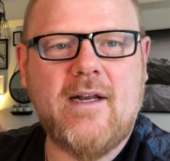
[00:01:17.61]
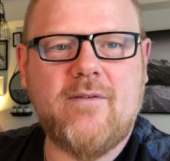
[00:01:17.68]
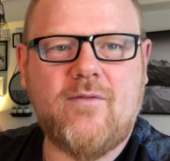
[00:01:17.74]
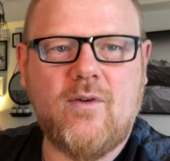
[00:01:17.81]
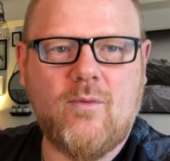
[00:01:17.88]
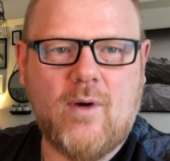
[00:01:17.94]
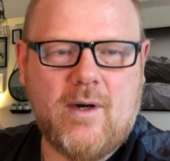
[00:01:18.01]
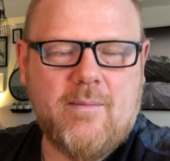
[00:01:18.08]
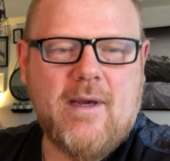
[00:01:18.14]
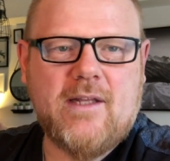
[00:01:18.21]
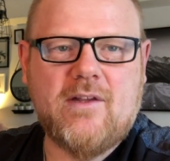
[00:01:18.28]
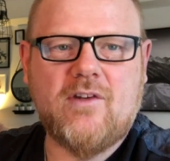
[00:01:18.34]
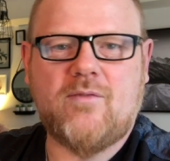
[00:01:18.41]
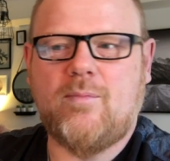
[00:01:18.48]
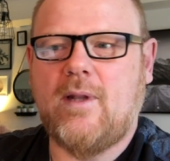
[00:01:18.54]
If you want to
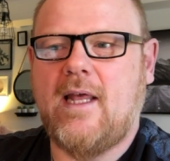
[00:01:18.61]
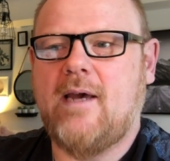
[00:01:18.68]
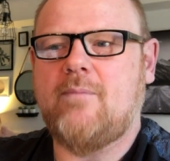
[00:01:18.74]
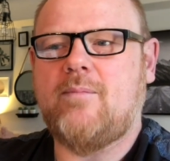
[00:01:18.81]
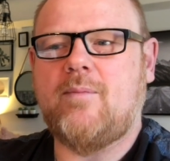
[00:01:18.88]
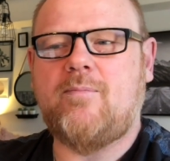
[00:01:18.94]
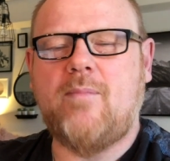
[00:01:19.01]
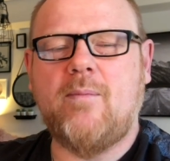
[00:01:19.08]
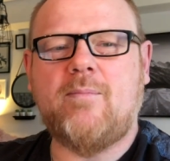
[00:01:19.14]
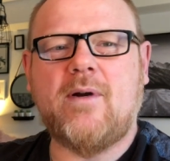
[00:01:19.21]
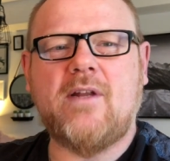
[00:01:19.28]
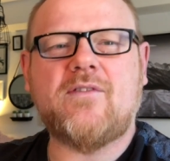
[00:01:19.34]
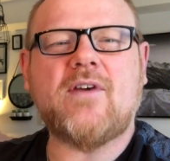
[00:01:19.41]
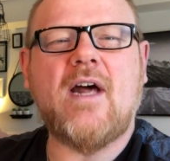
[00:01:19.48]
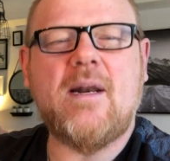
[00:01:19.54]
make this plan,
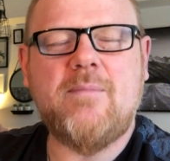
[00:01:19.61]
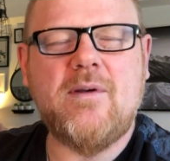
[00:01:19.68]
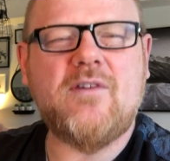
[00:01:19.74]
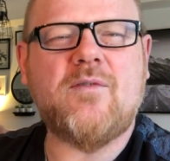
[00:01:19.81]
but it's got to be